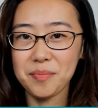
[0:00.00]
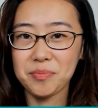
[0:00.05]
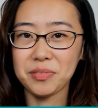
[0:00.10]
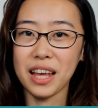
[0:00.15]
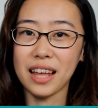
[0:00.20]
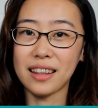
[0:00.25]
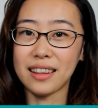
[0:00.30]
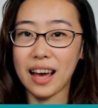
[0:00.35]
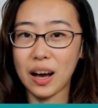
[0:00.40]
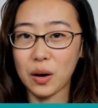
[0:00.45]

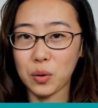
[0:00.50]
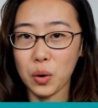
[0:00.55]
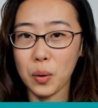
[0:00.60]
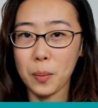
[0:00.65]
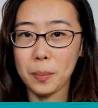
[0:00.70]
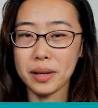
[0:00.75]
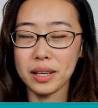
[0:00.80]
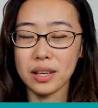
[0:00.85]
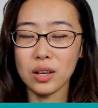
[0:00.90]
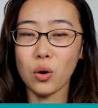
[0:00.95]
and that will
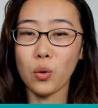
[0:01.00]
be